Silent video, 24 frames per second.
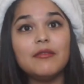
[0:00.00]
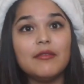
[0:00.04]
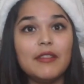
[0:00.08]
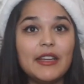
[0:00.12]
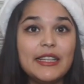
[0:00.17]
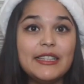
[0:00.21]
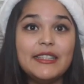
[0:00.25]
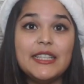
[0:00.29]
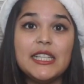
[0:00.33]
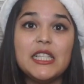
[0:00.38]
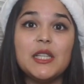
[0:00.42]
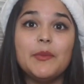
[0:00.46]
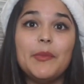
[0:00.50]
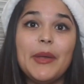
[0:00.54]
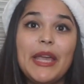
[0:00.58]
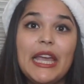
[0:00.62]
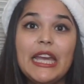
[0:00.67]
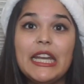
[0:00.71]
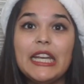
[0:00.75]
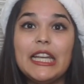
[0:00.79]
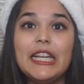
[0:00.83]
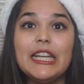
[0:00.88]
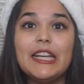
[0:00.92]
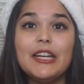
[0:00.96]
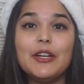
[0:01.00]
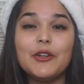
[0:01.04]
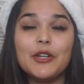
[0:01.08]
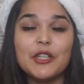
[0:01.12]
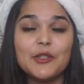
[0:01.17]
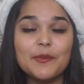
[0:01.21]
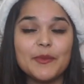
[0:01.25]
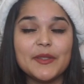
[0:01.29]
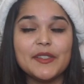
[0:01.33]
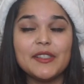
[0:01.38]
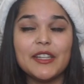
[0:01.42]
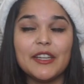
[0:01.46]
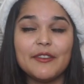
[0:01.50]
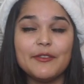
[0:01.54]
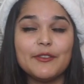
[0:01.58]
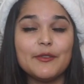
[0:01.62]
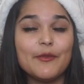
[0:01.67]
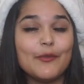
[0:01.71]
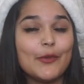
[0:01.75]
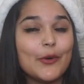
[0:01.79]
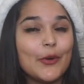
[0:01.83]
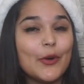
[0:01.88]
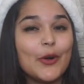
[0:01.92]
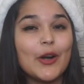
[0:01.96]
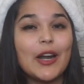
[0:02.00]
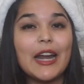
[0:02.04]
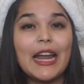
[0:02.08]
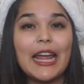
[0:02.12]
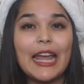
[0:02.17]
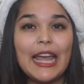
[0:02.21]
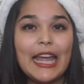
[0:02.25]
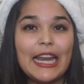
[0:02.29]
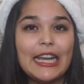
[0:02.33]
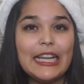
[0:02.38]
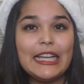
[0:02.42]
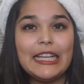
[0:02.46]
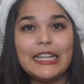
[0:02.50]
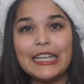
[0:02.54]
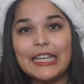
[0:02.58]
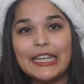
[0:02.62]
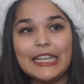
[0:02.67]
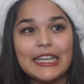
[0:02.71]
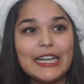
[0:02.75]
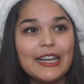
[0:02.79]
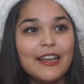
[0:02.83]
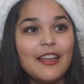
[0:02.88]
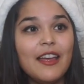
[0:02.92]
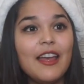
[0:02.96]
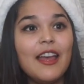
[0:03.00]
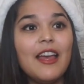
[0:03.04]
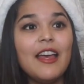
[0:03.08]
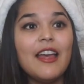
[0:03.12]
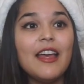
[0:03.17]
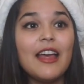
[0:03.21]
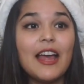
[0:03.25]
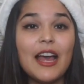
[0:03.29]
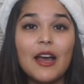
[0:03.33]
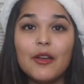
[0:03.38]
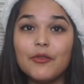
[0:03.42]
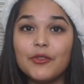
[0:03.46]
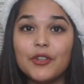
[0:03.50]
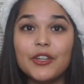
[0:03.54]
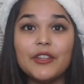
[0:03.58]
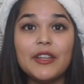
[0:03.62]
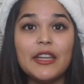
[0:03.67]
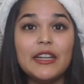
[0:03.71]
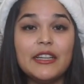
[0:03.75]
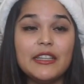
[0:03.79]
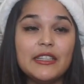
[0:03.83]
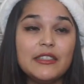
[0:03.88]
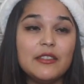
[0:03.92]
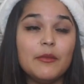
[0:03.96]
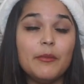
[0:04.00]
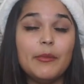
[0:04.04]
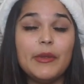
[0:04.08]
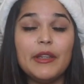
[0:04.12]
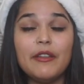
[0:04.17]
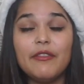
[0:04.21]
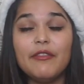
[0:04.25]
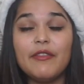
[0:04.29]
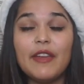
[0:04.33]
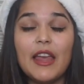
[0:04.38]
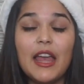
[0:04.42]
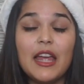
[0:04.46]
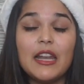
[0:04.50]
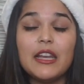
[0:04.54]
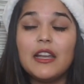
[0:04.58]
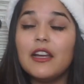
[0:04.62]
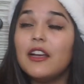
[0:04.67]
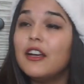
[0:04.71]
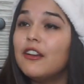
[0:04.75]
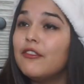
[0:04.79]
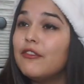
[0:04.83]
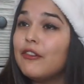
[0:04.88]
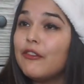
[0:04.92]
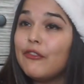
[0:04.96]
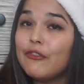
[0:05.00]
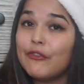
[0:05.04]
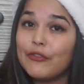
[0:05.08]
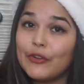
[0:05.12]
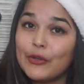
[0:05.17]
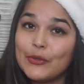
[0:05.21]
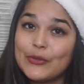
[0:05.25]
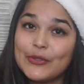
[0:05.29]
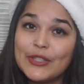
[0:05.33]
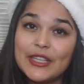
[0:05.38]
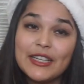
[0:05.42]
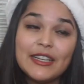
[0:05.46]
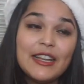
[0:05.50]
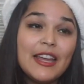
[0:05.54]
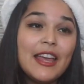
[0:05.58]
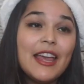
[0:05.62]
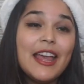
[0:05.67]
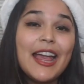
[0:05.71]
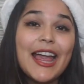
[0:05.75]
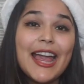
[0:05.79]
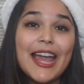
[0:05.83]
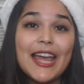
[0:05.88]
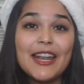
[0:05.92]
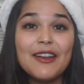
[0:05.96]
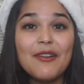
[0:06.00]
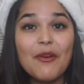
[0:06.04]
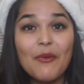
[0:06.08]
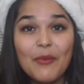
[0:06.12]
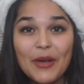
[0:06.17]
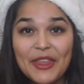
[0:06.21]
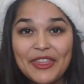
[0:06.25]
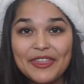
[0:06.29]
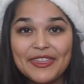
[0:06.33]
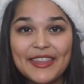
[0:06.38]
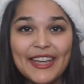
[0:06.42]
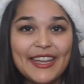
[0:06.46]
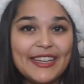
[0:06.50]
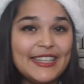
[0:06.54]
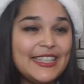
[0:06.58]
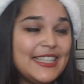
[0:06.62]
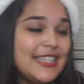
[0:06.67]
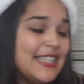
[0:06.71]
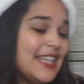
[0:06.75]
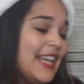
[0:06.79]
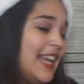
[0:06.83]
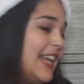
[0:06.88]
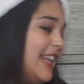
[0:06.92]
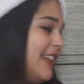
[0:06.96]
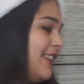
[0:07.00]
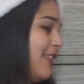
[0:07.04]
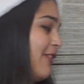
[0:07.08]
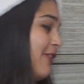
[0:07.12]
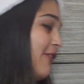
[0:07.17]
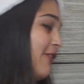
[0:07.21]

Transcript: anticipated Christmas gifts for any kid out there that is a big fan of Frozen. And with that said, the